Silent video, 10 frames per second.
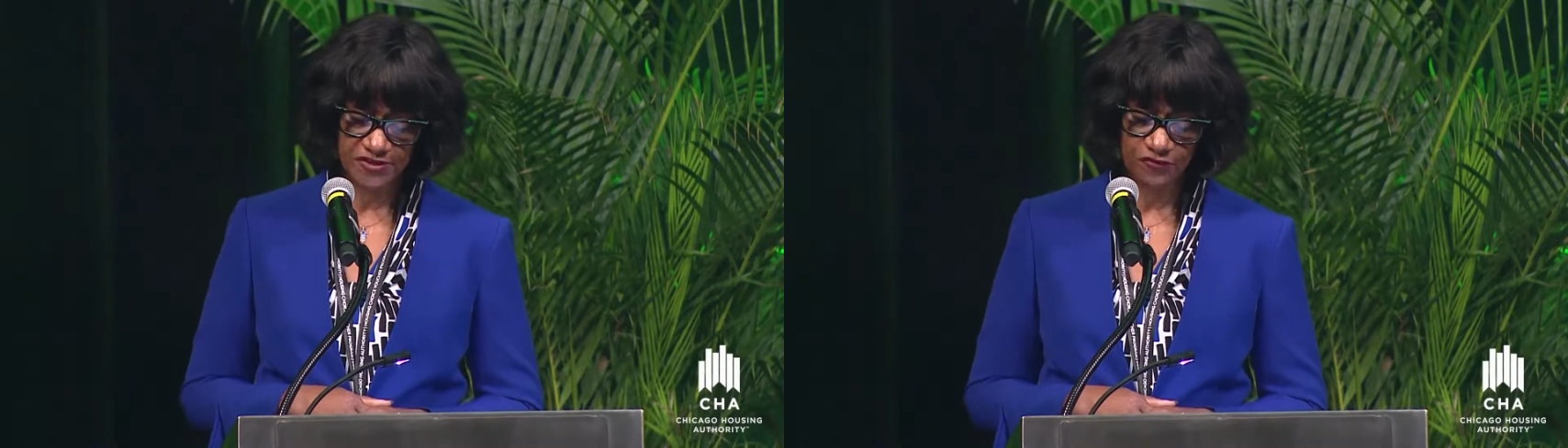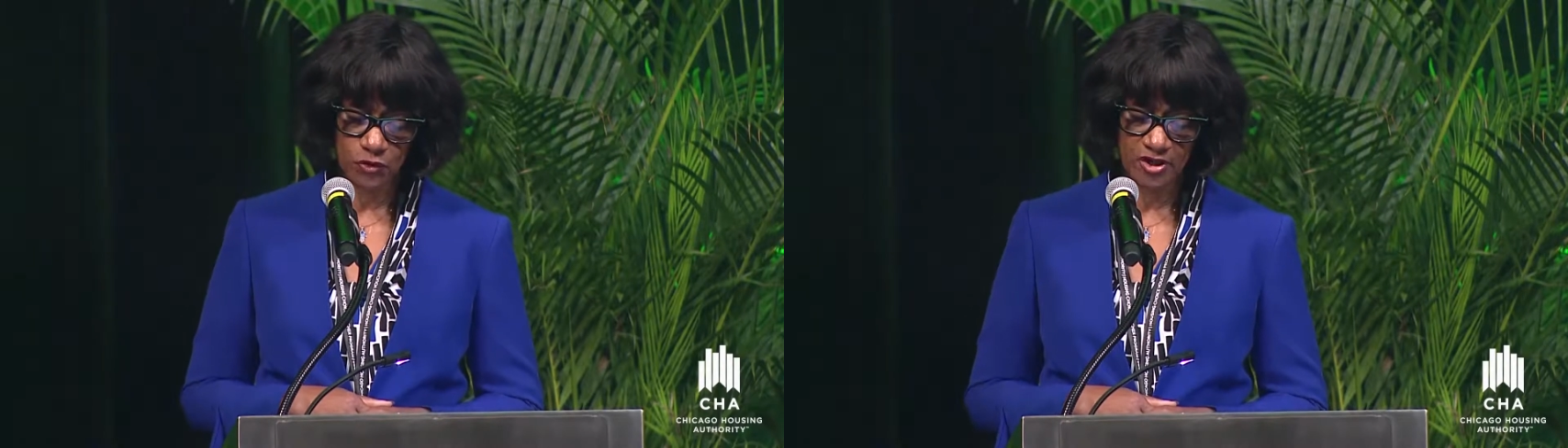
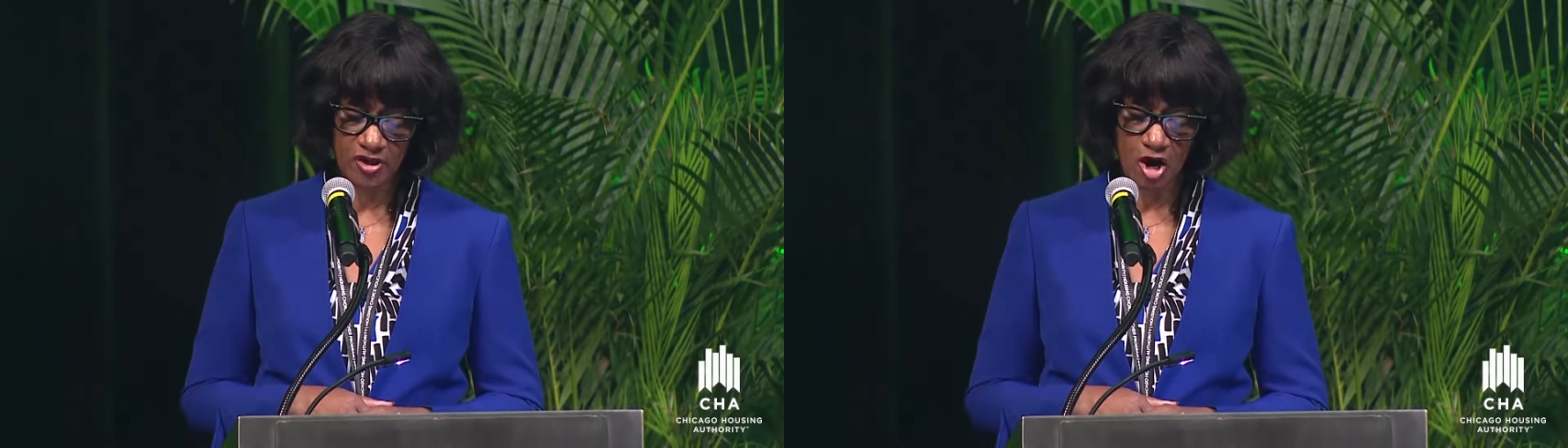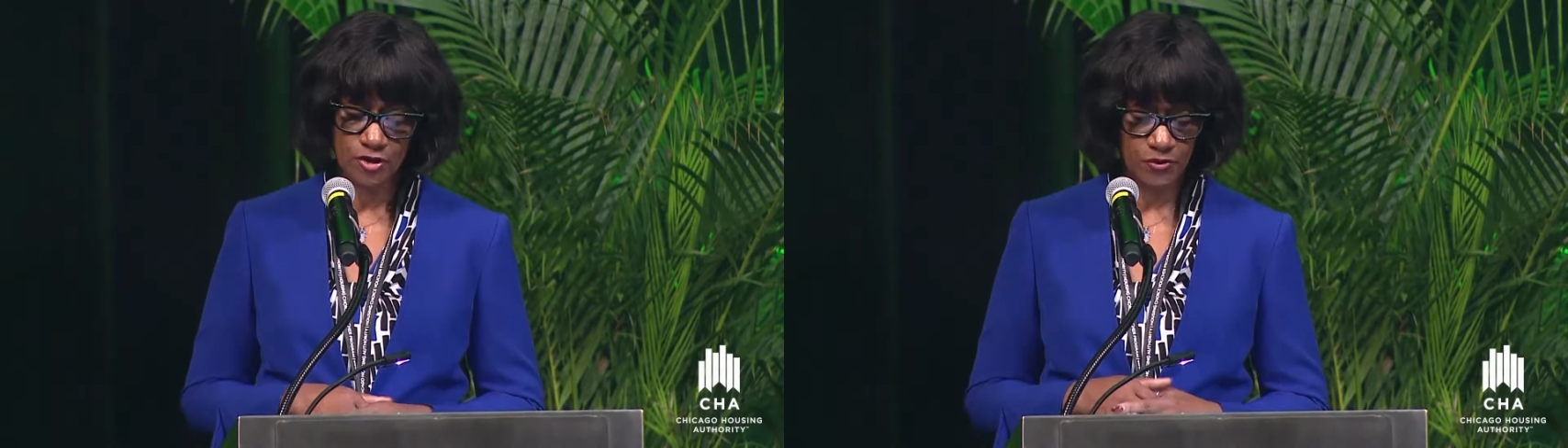for
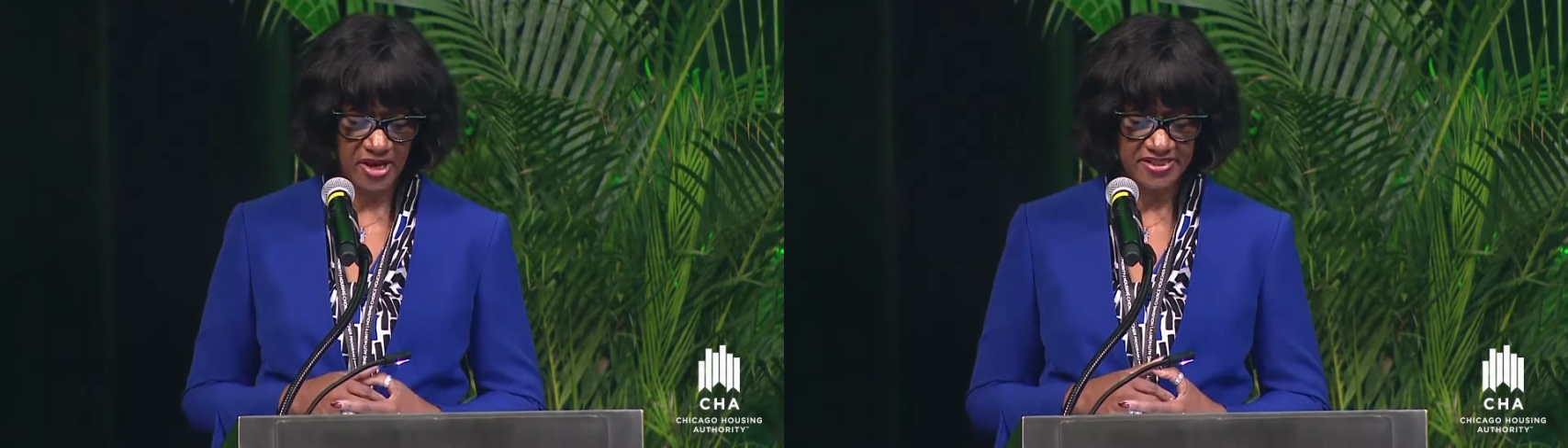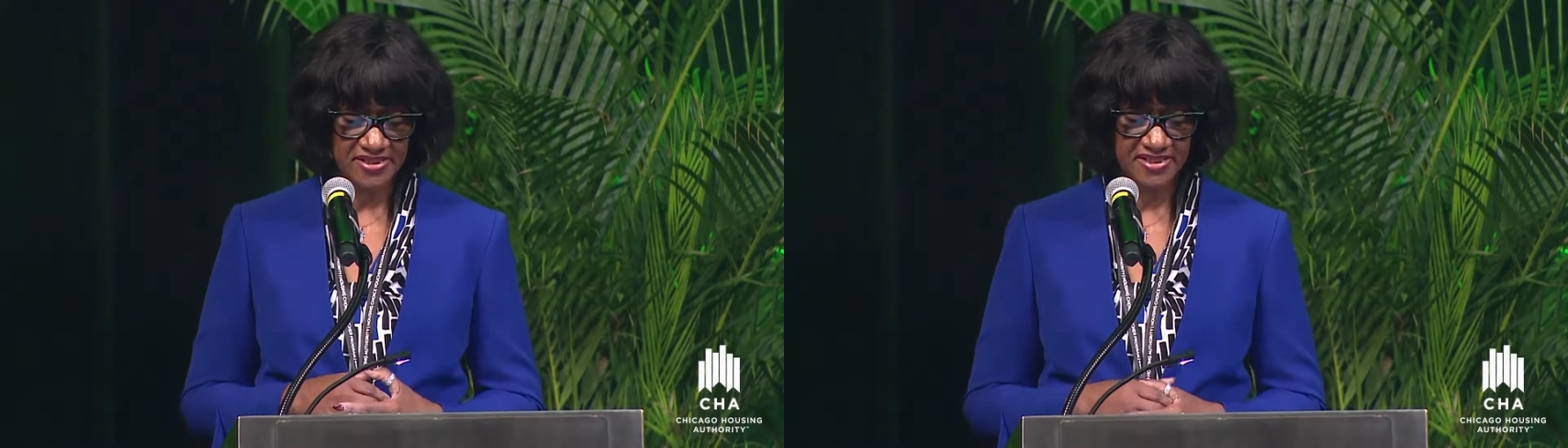our
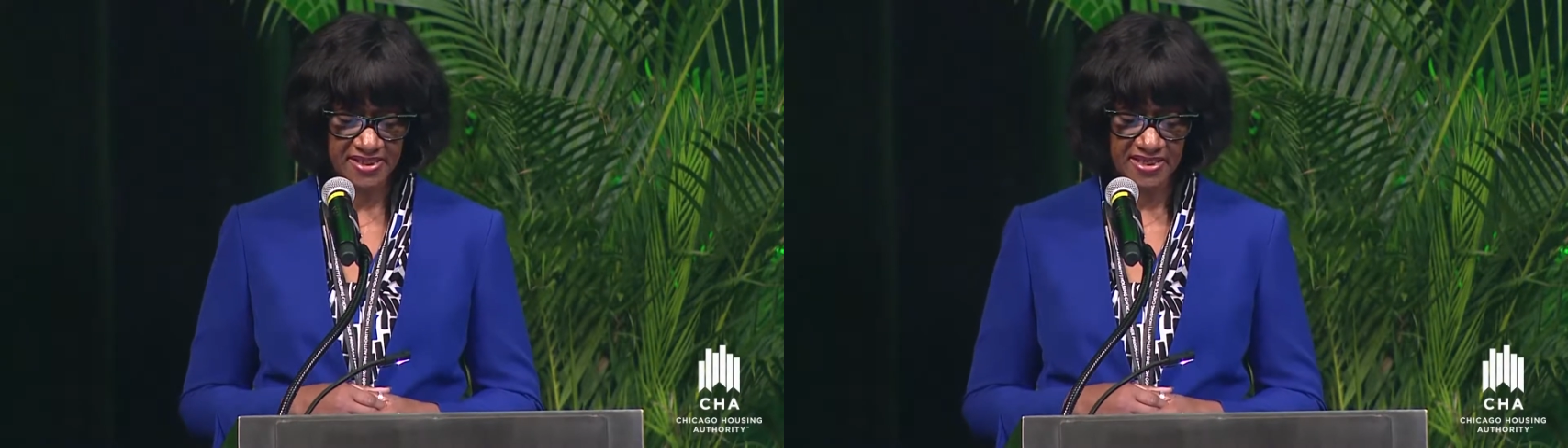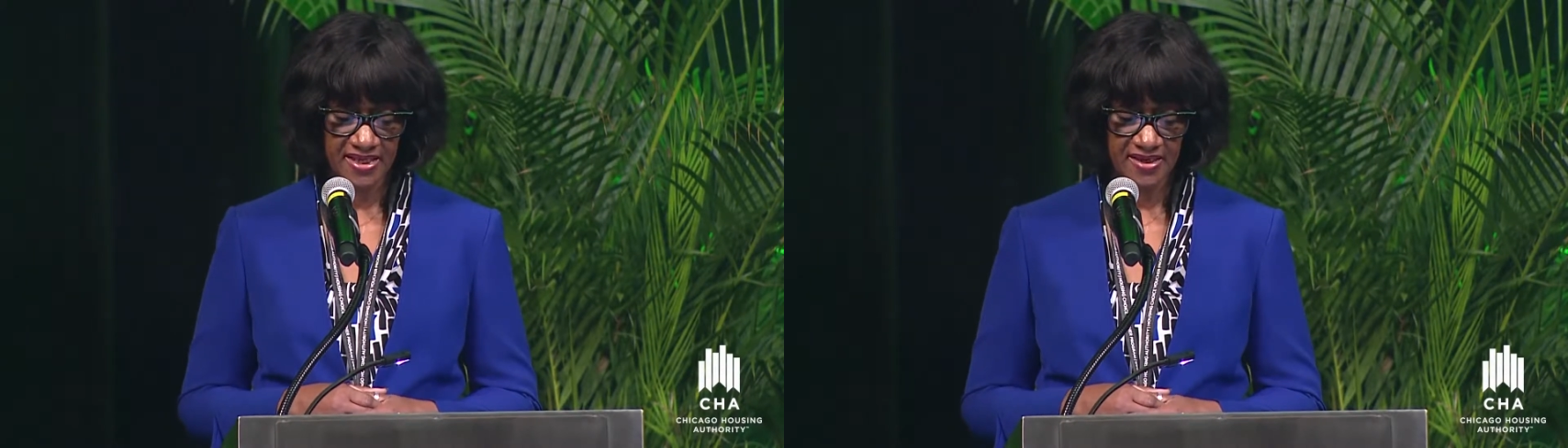great
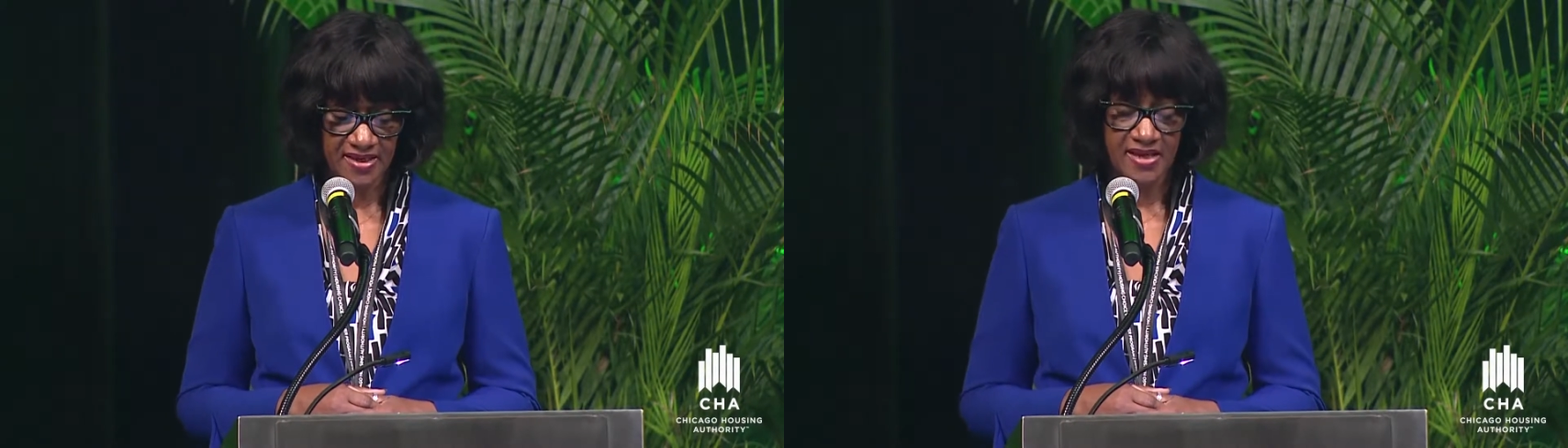city,